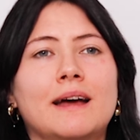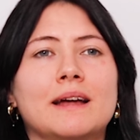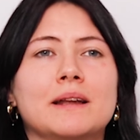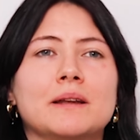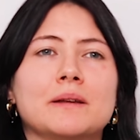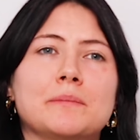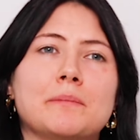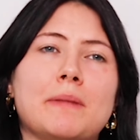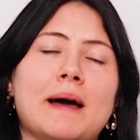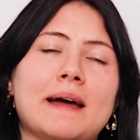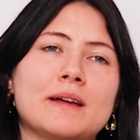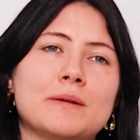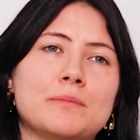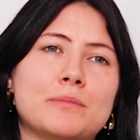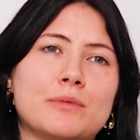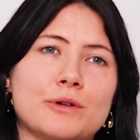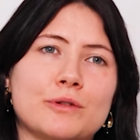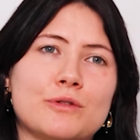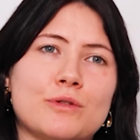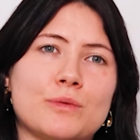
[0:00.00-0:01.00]
And my
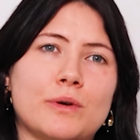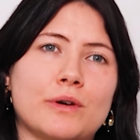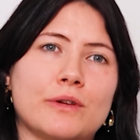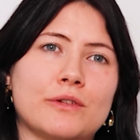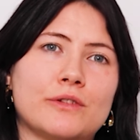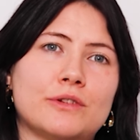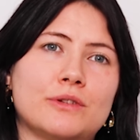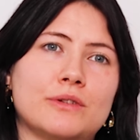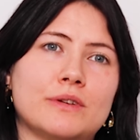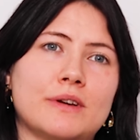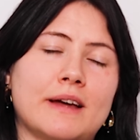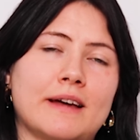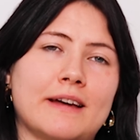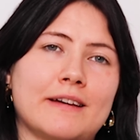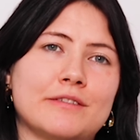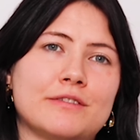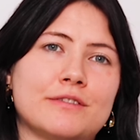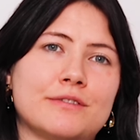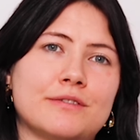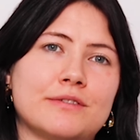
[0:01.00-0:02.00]
approach was to have